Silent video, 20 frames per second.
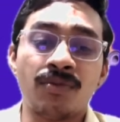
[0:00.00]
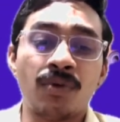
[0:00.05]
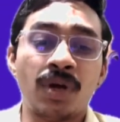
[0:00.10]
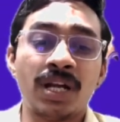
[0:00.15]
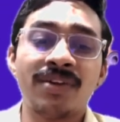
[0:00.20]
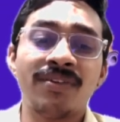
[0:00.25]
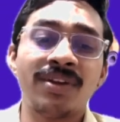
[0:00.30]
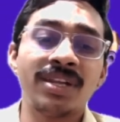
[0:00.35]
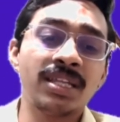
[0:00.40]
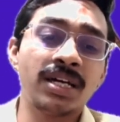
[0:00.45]

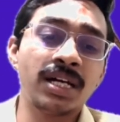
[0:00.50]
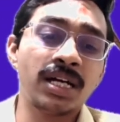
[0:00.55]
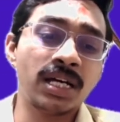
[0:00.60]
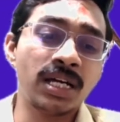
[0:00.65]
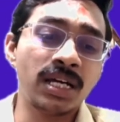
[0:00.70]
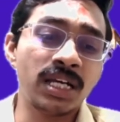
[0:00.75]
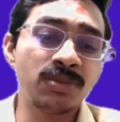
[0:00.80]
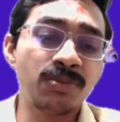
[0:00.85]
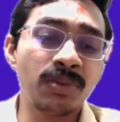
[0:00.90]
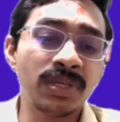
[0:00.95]
Whatever
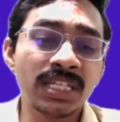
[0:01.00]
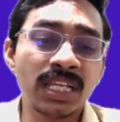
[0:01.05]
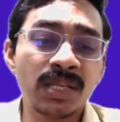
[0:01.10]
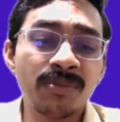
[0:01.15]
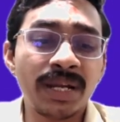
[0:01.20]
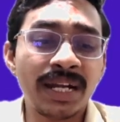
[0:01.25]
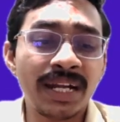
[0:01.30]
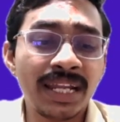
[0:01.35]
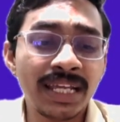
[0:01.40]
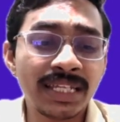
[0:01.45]
the, especially
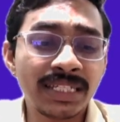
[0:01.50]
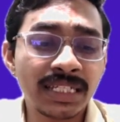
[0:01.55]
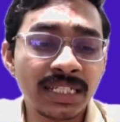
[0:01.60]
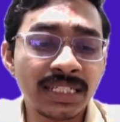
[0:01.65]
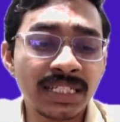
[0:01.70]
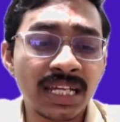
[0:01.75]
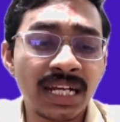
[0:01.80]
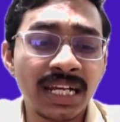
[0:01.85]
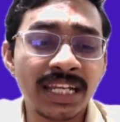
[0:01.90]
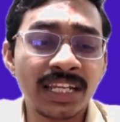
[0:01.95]
meditation,
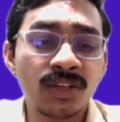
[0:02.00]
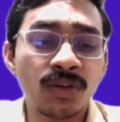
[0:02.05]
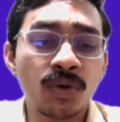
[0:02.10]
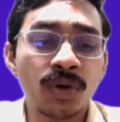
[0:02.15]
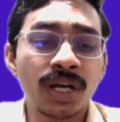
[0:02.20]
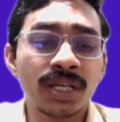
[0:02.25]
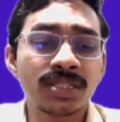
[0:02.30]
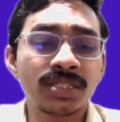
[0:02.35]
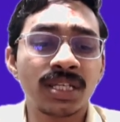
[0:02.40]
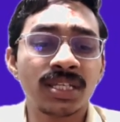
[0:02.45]
journaling,
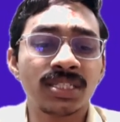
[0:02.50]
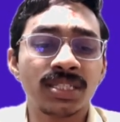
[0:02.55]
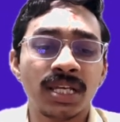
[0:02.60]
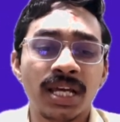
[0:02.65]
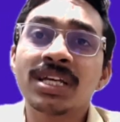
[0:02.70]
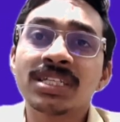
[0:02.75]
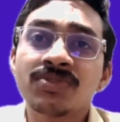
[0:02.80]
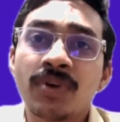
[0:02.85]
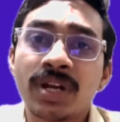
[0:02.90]
yoga asanas,